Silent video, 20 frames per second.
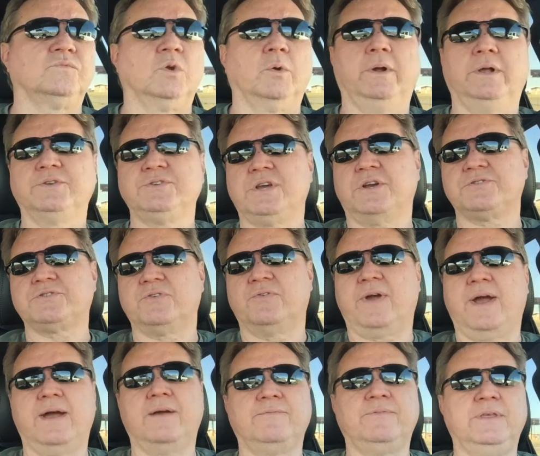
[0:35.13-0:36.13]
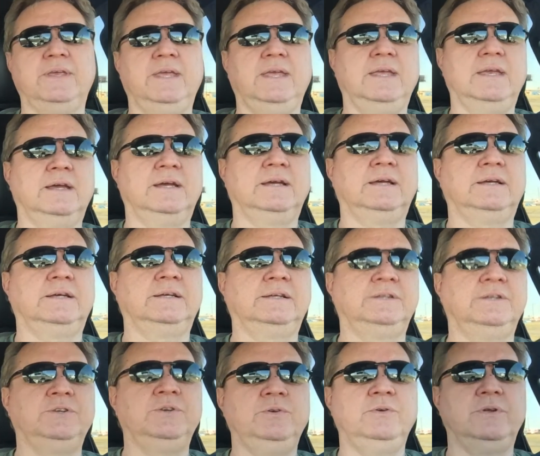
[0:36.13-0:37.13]
well, did y'all survive the
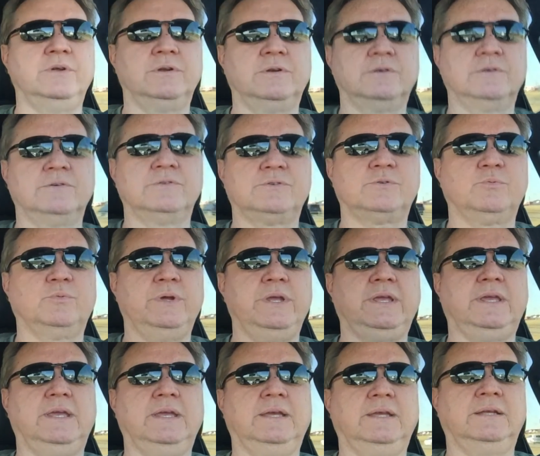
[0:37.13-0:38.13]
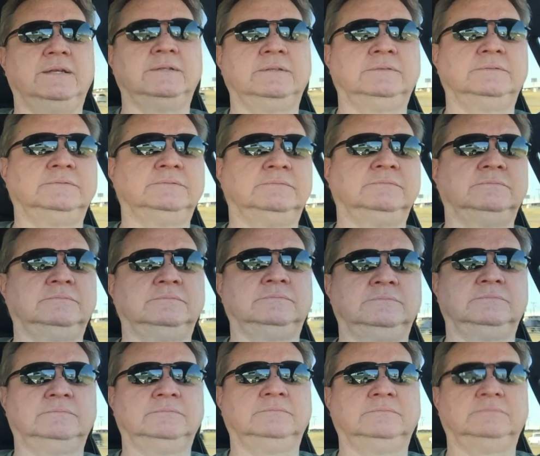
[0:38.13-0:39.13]
New Year's weekend
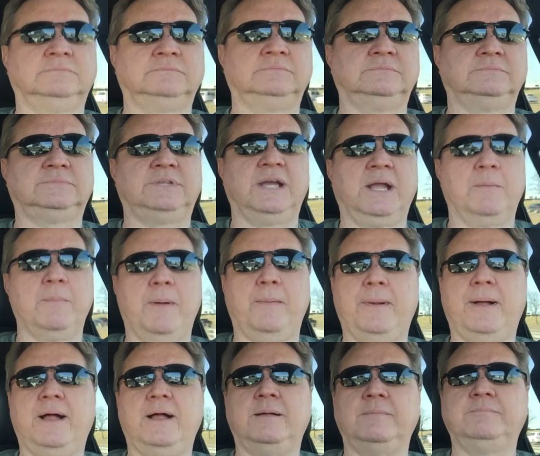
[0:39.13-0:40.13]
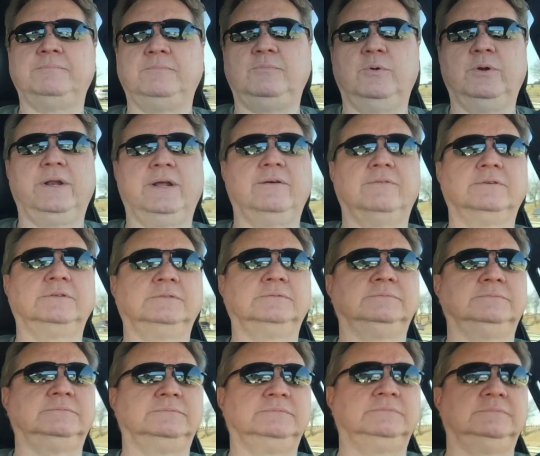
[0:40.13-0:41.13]
thingamabob, whatever?
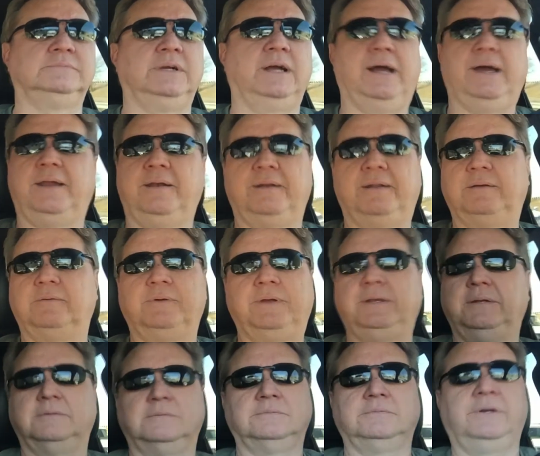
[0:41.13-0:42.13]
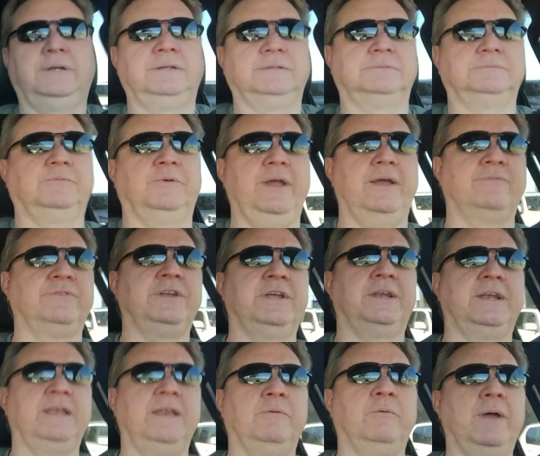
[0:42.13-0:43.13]
I don't know. We haven't
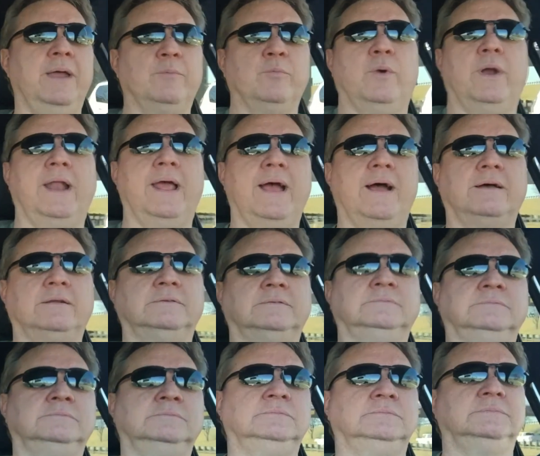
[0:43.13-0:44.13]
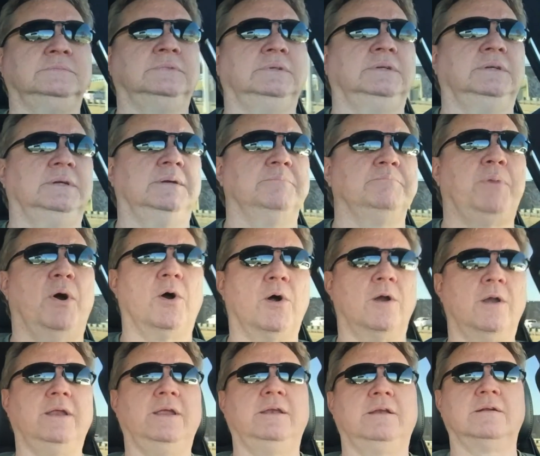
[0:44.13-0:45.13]
done any. We haven't went out and
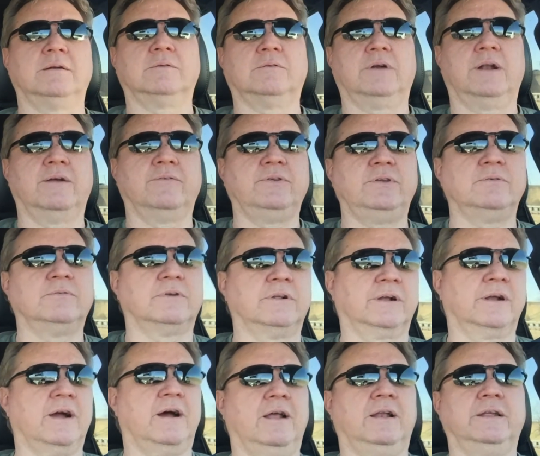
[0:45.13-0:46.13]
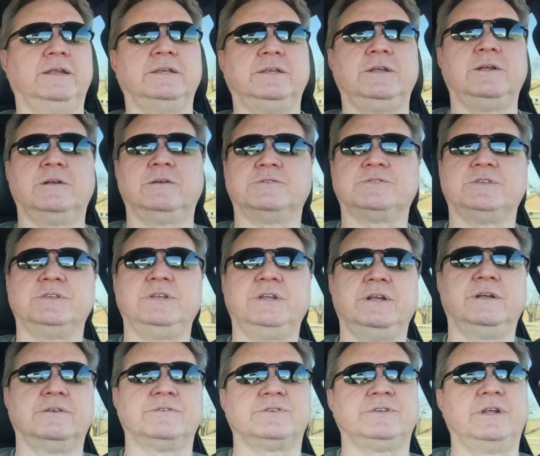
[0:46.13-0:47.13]
partied or whatever you want to call it in years and
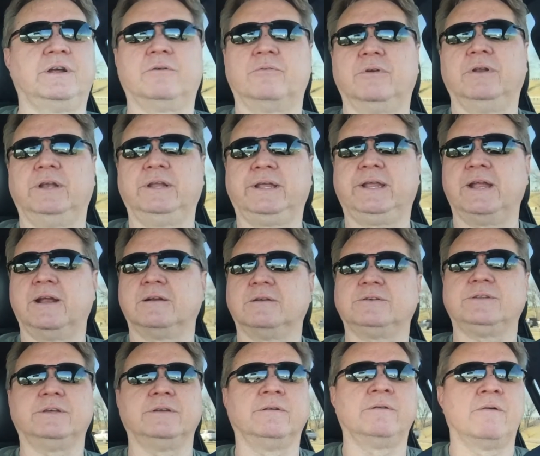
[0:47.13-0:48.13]
years. Don't really care to.